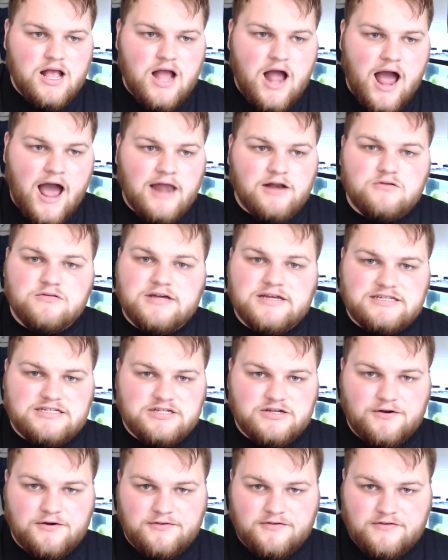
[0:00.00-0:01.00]
I don't get to
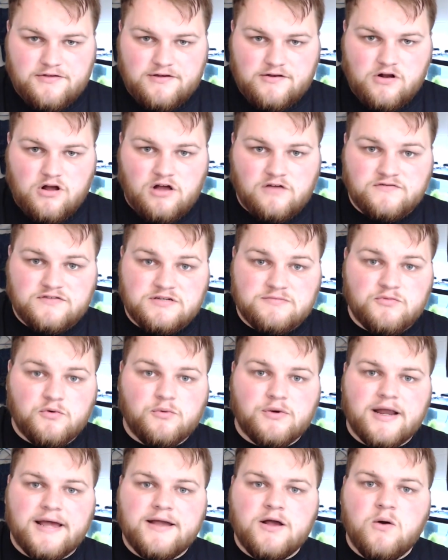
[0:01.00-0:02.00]
go there that often. But
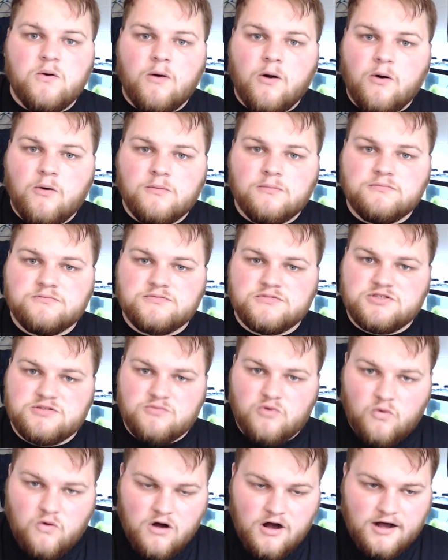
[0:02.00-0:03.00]
when I go home to
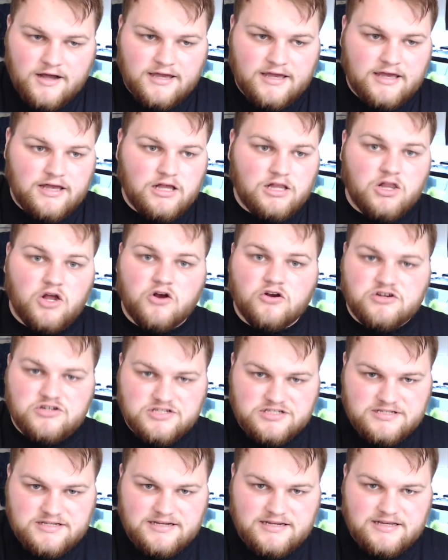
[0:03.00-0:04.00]
Milwaukee, a
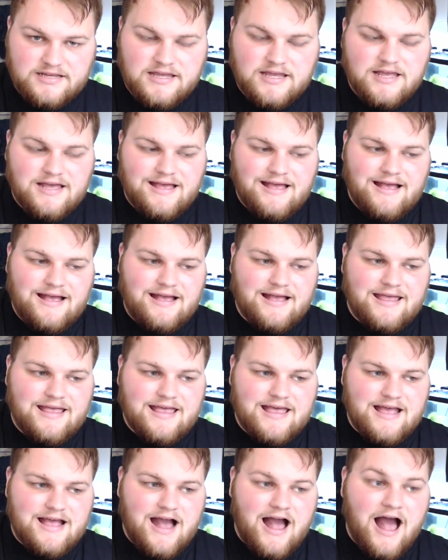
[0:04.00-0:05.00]
large city,
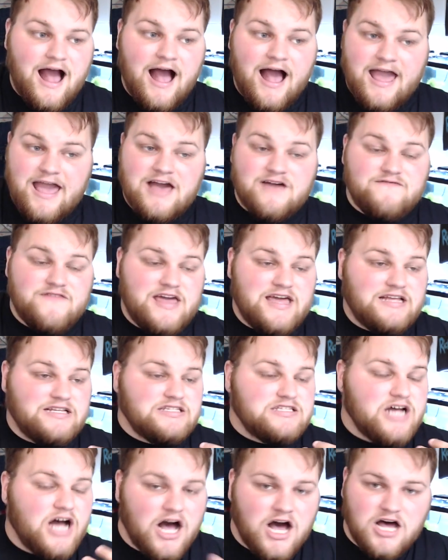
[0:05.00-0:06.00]
I have a
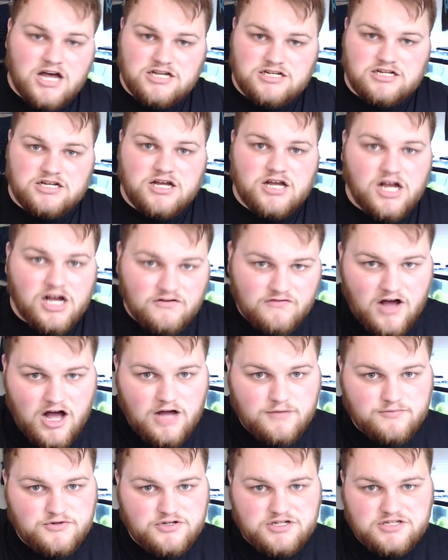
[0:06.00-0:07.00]
ton of
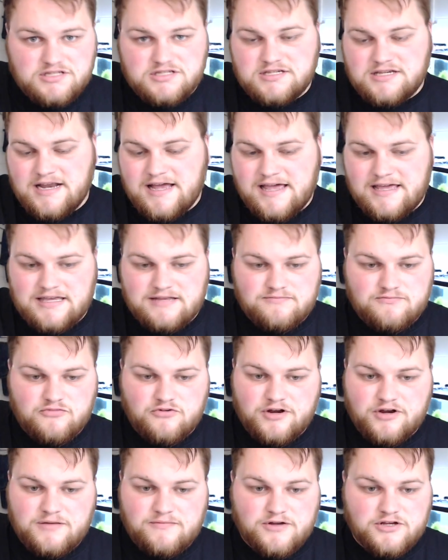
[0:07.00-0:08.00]
options and I can
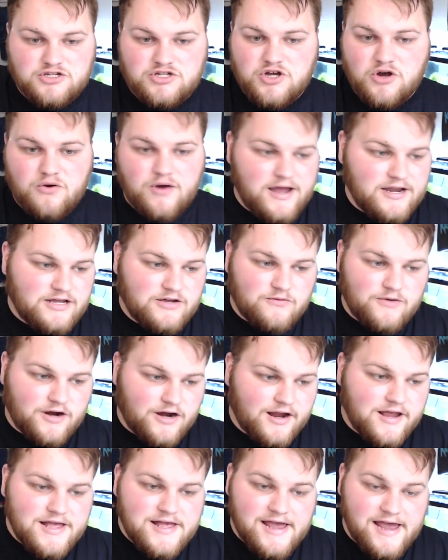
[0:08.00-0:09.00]
pretty much go
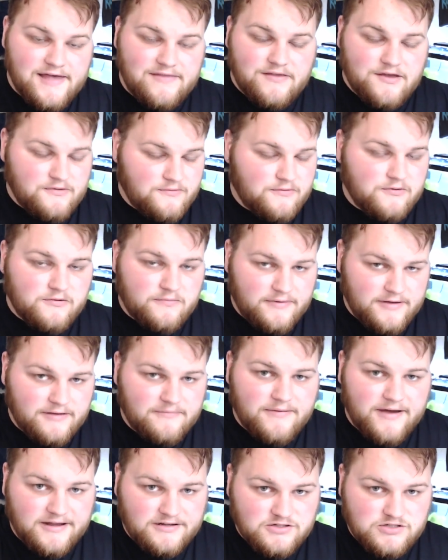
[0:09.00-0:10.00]
anywhere and there will be a pet